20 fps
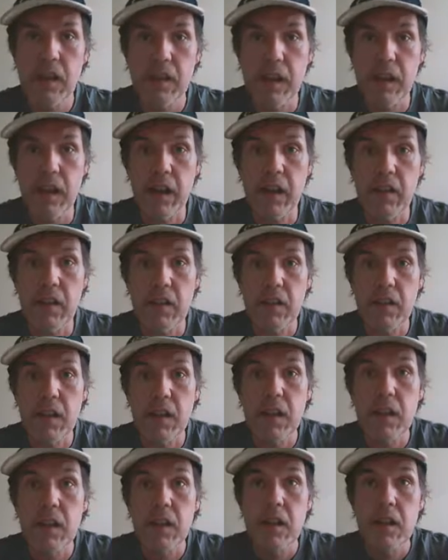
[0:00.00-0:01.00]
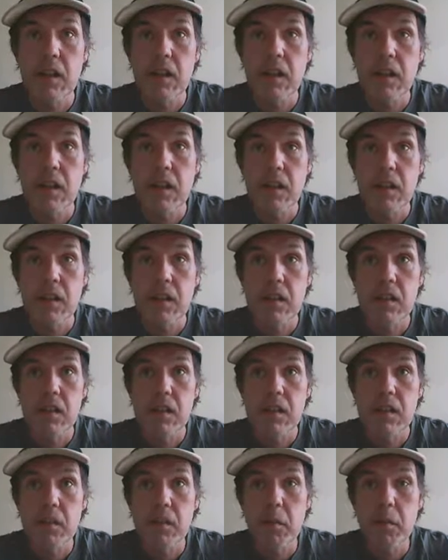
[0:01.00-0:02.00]
Now,
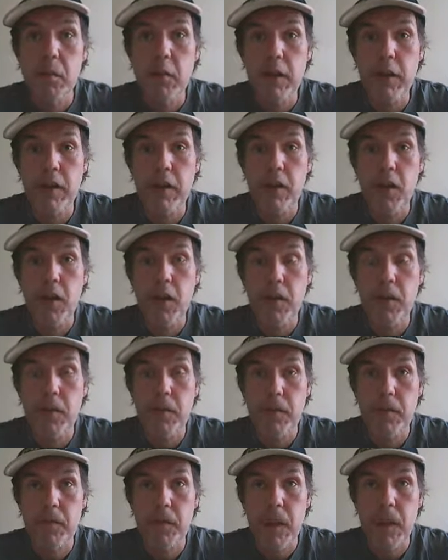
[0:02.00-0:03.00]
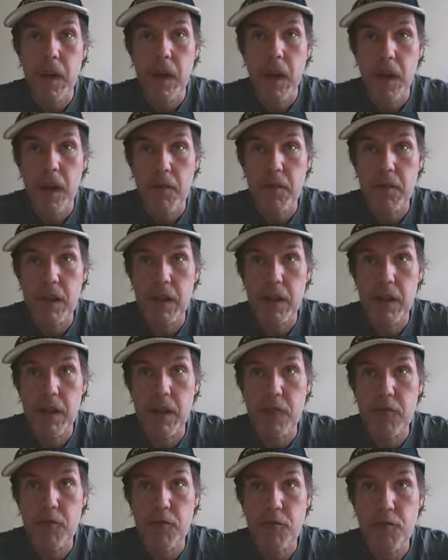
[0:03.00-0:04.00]
the point of having
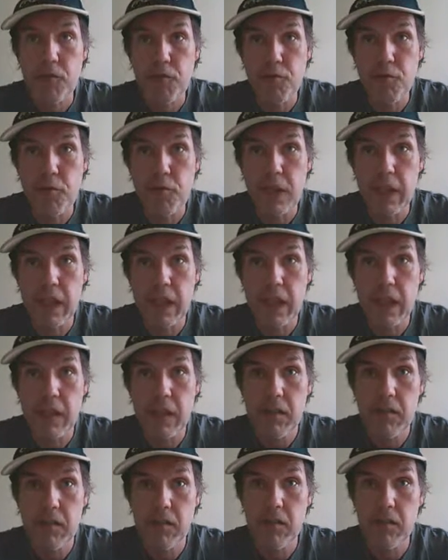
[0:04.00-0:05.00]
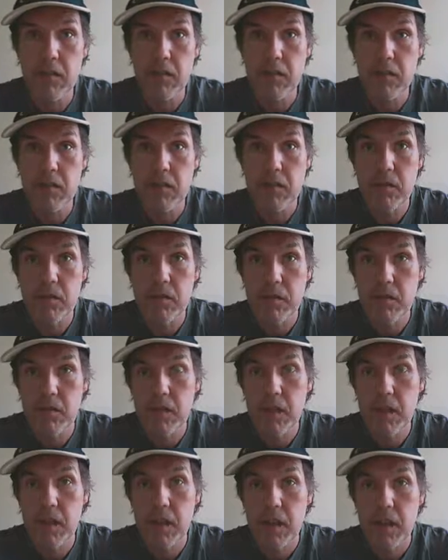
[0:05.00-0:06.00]
a tree, or
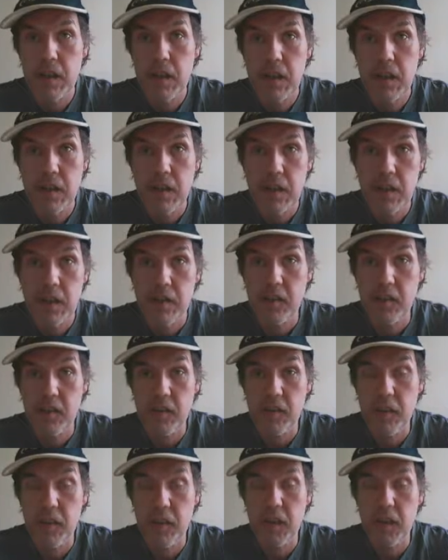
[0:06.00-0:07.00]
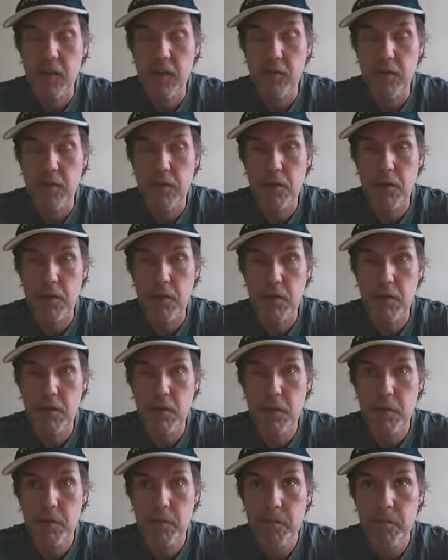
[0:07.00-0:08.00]
a satanic tree if you
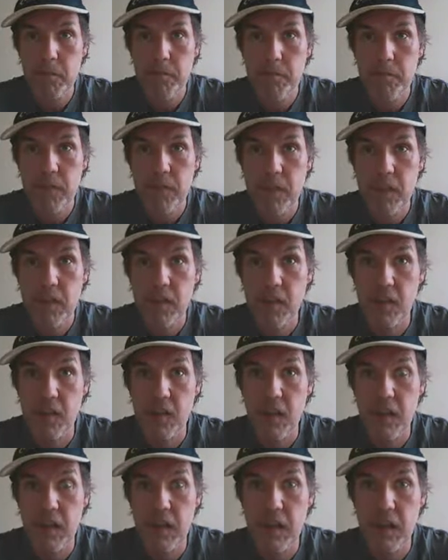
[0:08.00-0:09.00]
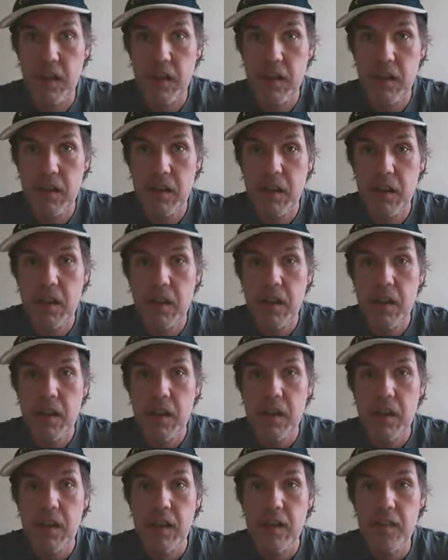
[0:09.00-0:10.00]
want to say that,
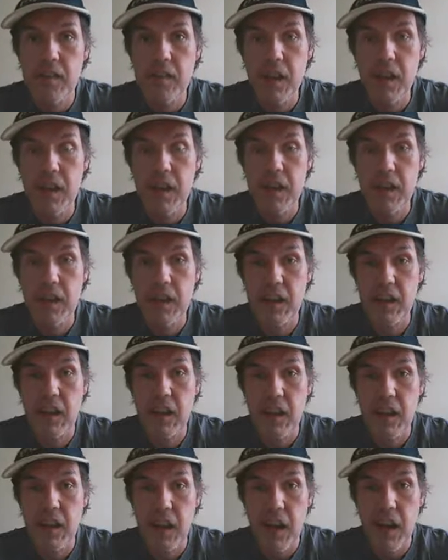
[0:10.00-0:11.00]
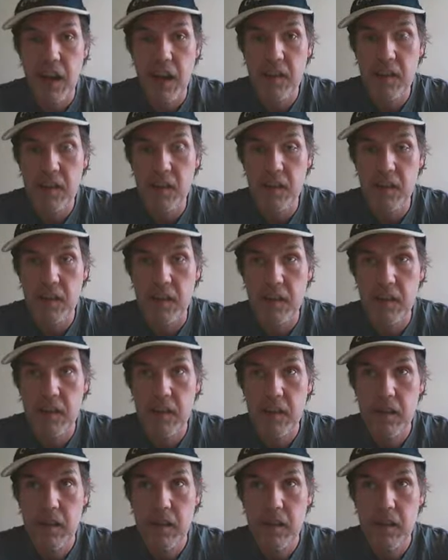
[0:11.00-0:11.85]
is that in Assia,